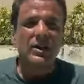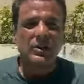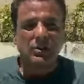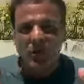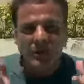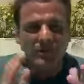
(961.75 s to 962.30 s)

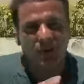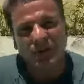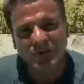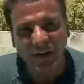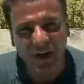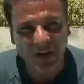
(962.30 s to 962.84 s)
you are the
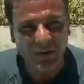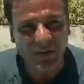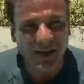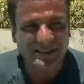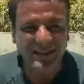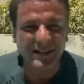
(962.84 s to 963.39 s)
most valuable
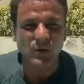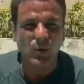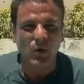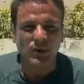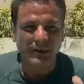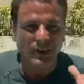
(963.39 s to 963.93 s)
asset in the
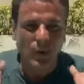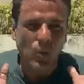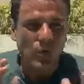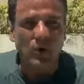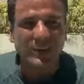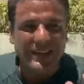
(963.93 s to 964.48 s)
world, and the
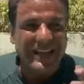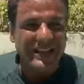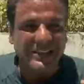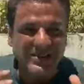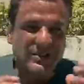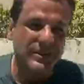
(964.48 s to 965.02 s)
world
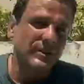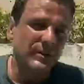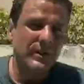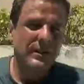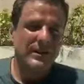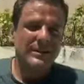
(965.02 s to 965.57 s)
needs
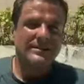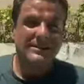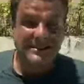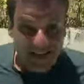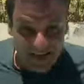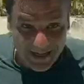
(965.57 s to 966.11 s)
you
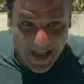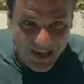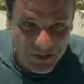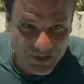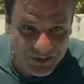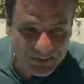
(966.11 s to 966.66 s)
to take
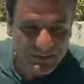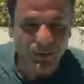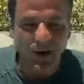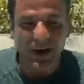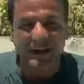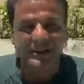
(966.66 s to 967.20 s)
action,
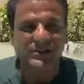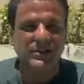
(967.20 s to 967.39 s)
right?